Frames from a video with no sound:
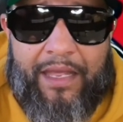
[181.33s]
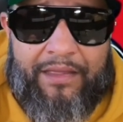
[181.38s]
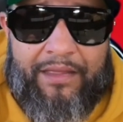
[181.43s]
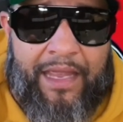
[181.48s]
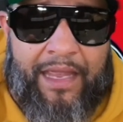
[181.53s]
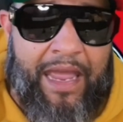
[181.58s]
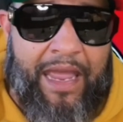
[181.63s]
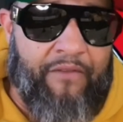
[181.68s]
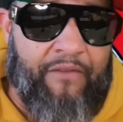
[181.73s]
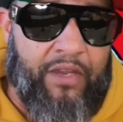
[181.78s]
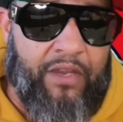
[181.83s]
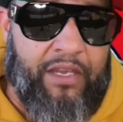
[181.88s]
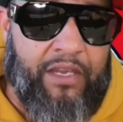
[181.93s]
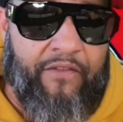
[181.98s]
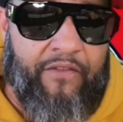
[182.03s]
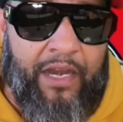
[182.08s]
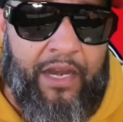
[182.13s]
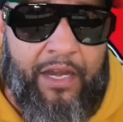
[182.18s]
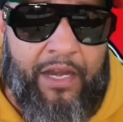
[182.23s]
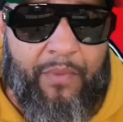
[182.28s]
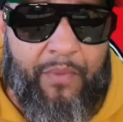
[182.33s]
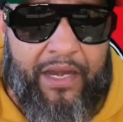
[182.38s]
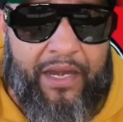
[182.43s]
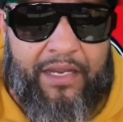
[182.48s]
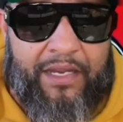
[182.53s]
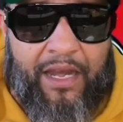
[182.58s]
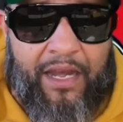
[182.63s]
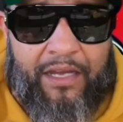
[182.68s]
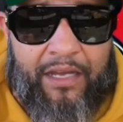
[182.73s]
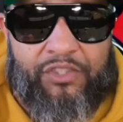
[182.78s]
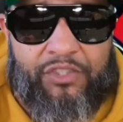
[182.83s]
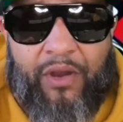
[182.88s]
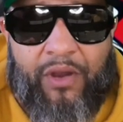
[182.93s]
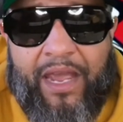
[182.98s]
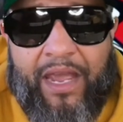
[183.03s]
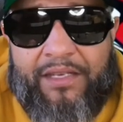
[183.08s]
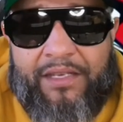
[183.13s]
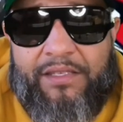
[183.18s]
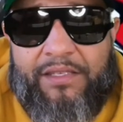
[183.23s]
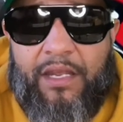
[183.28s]
They haven't given anybody
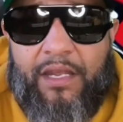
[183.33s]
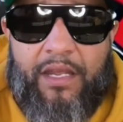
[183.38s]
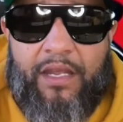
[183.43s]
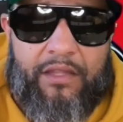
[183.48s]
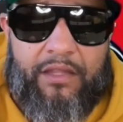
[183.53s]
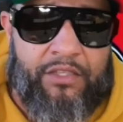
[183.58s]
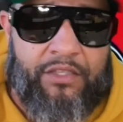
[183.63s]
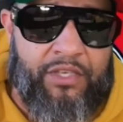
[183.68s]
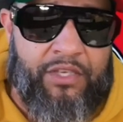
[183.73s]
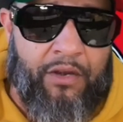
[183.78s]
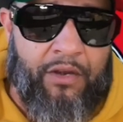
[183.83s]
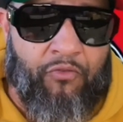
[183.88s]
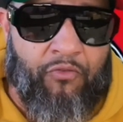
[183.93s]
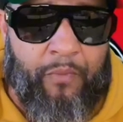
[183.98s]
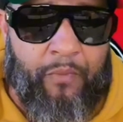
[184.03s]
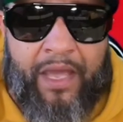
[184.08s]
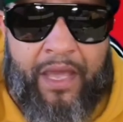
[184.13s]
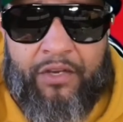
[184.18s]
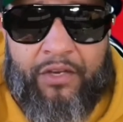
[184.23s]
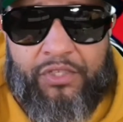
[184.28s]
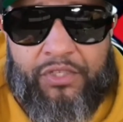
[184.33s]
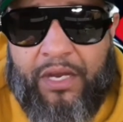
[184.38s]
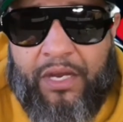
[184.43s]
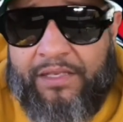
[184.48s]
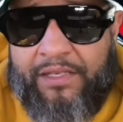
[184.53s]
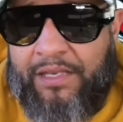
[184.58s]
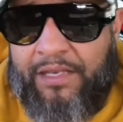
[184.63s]
contracts. The general manager has